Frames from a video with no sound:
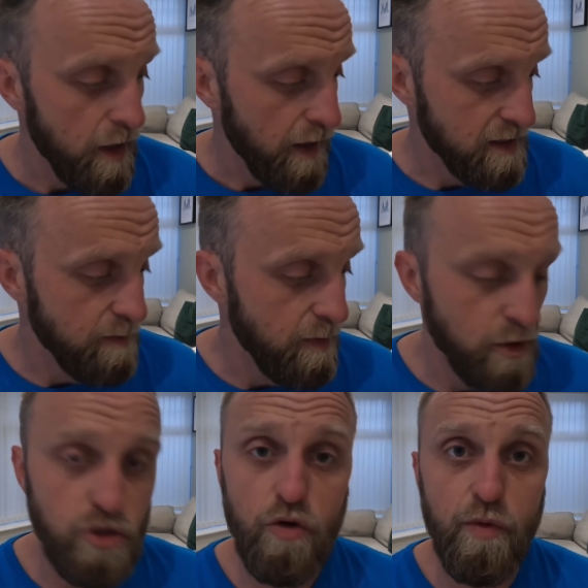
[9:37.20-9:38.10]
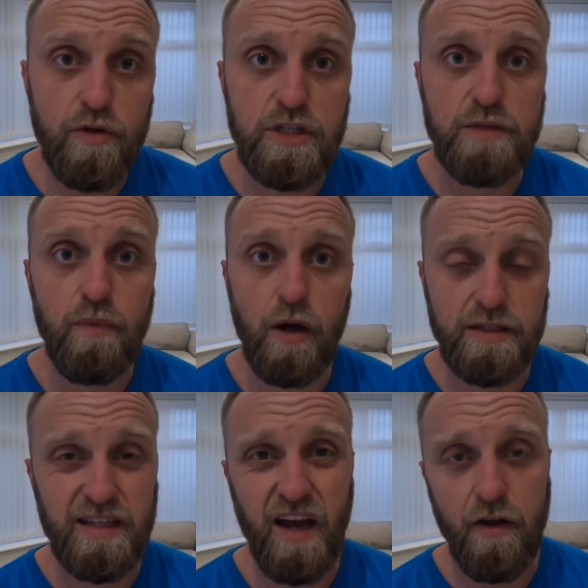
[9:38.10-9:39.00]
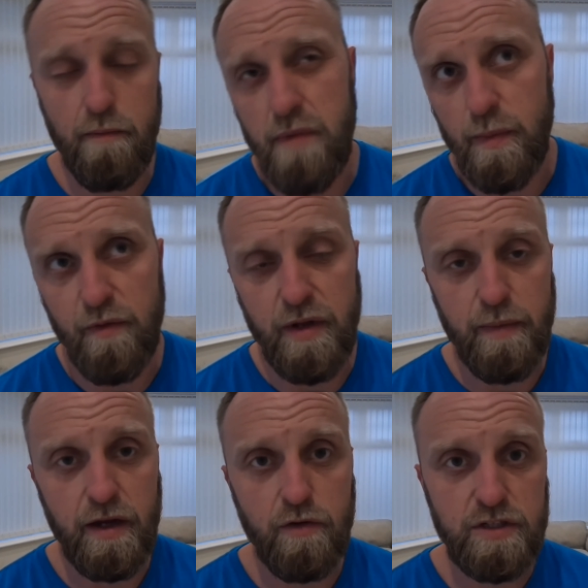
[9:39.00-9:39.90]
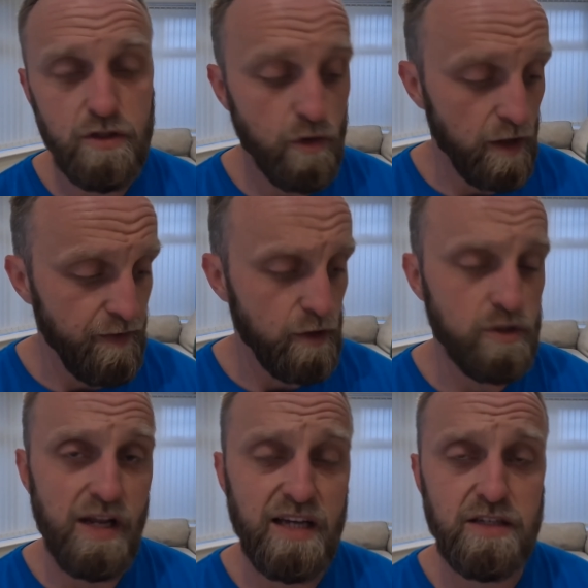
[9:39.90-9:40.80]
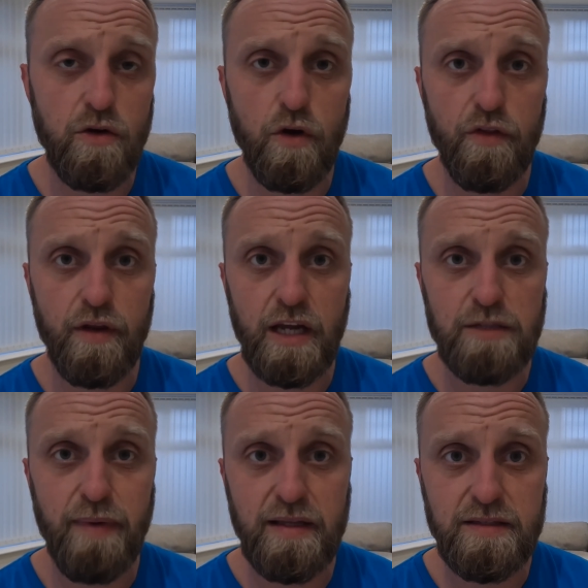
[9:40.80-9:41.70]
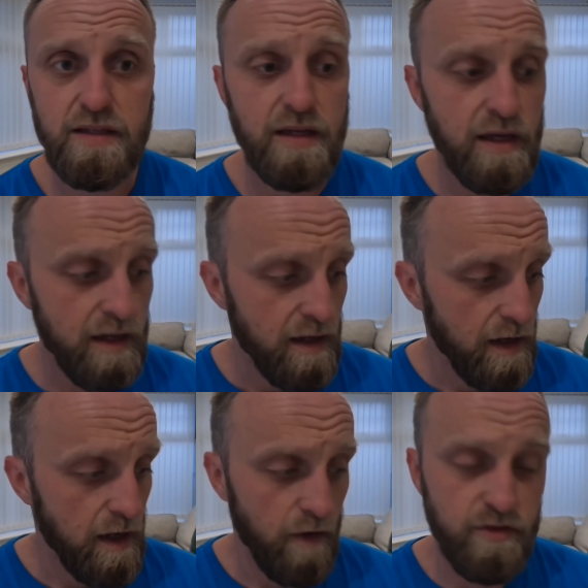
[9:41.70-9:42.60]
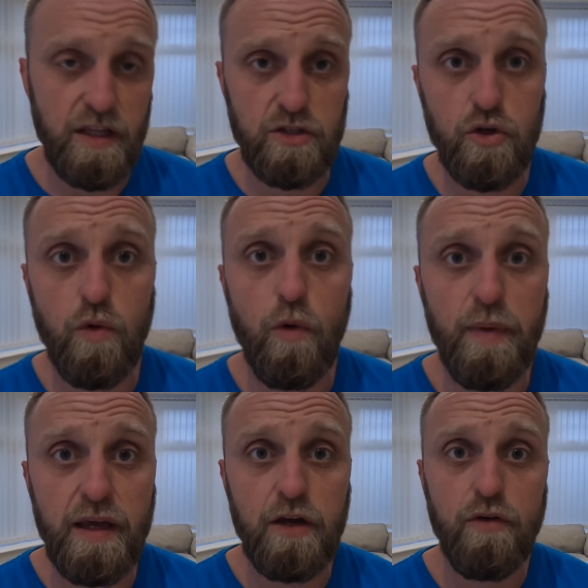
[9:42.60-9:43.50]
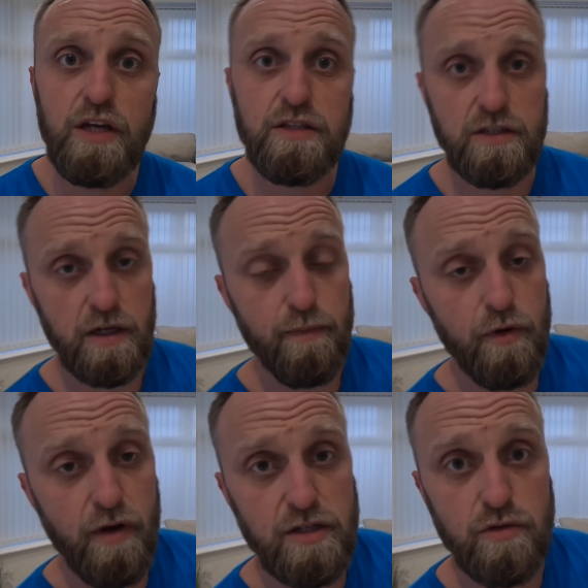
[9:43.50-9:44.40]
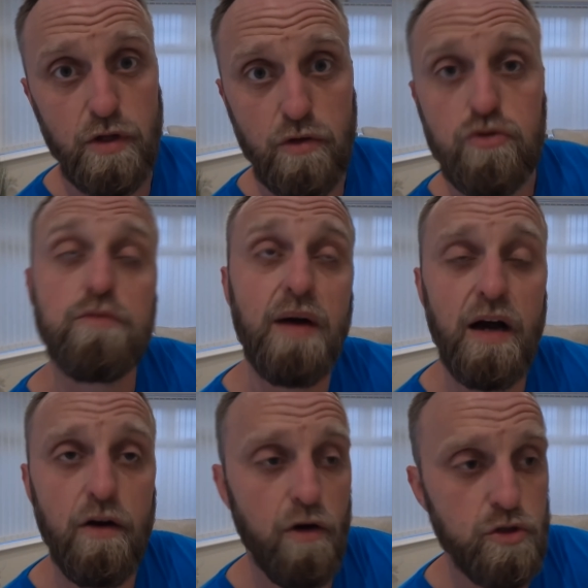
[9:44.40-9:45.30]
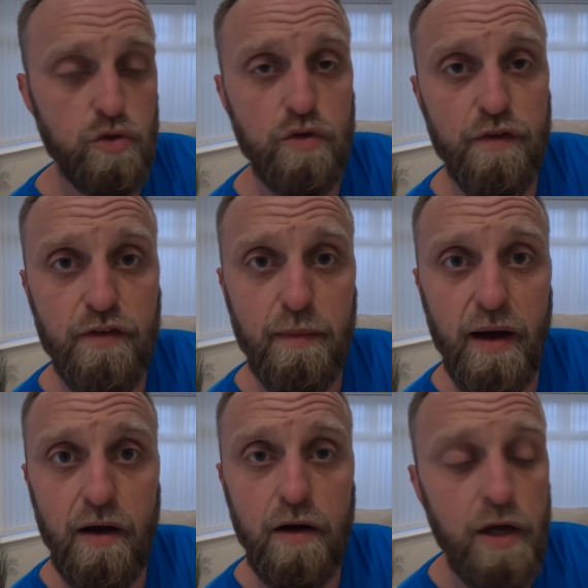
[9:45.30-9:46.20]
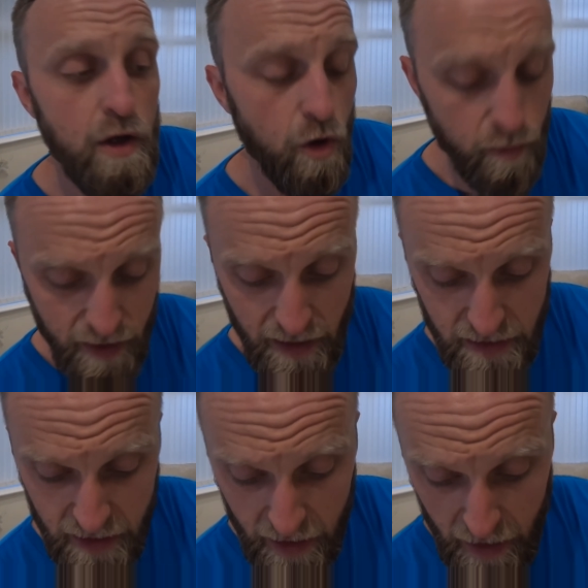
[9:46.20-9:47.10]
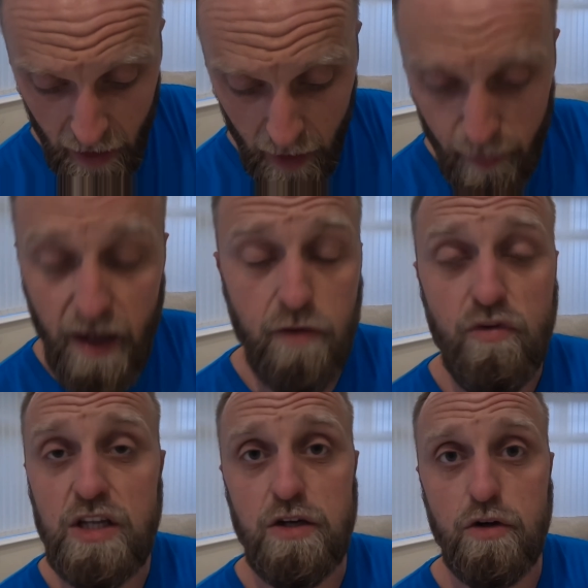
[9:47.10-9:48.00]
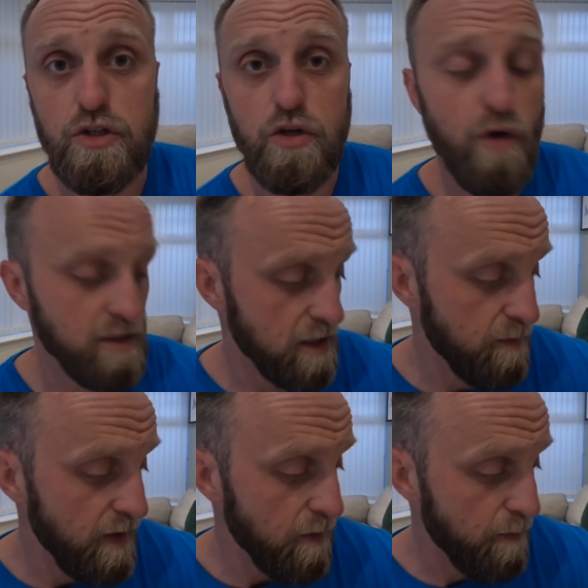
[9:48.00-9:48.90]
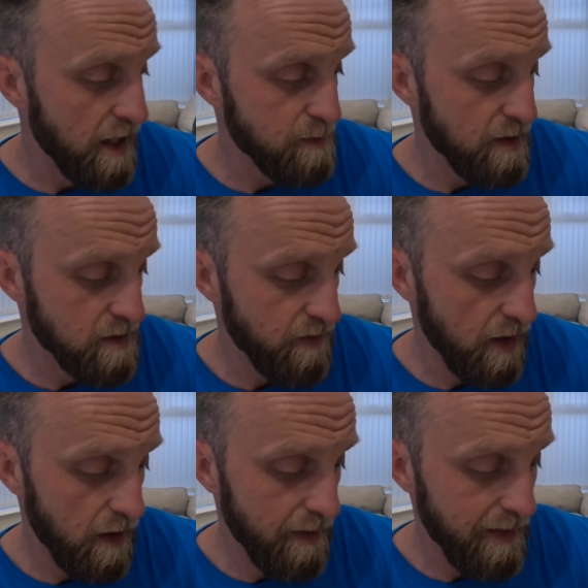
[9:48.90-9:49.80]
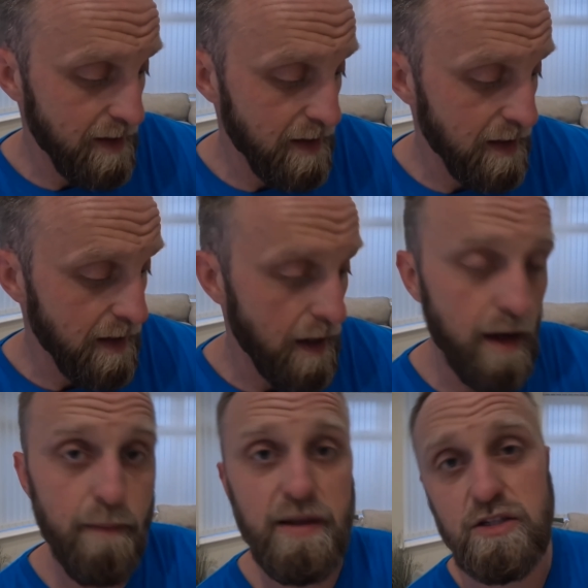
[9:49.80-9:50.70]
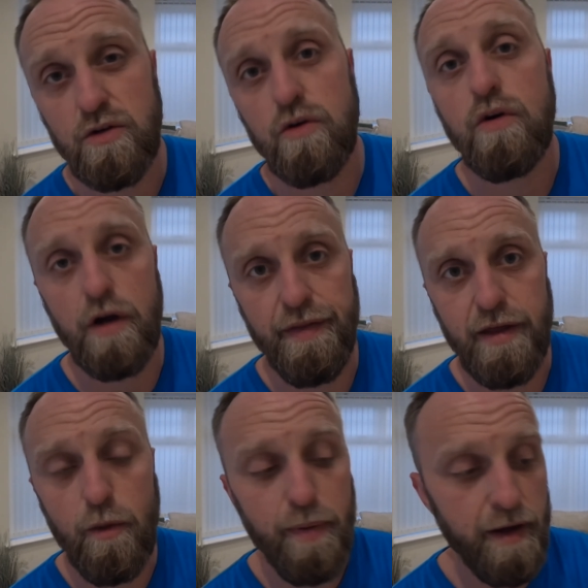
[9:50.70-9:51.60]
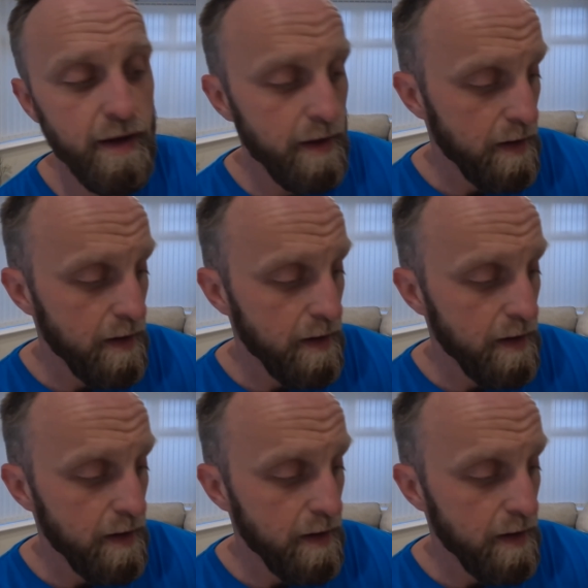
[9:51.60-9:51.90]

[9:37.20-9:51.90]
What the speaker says: I said maybe the durability's marked it down, and maybe I've been a bit critical. If it does last longer than expected, obviously that score will be increased as I progress through the 100-mile or 250-mile updates. But yeah, really solid shoe. Actually, the real best bits of it are the midsole and the upper.